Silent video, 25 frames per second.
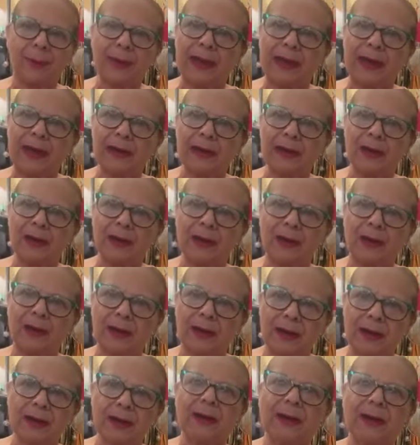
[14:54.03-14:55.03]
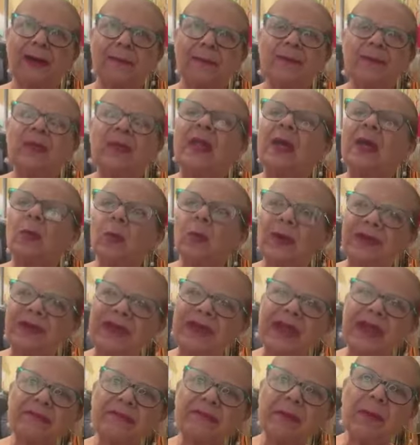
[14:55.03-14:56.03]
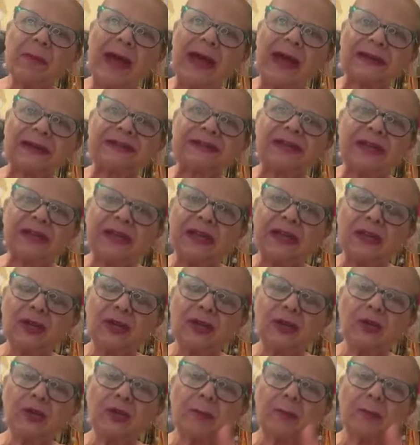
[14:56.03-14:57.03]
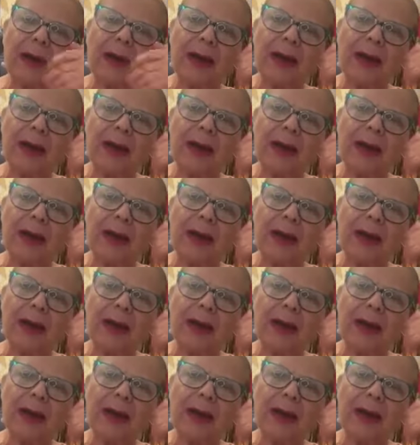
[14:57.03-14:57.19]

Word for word: And, and with yerba mate, your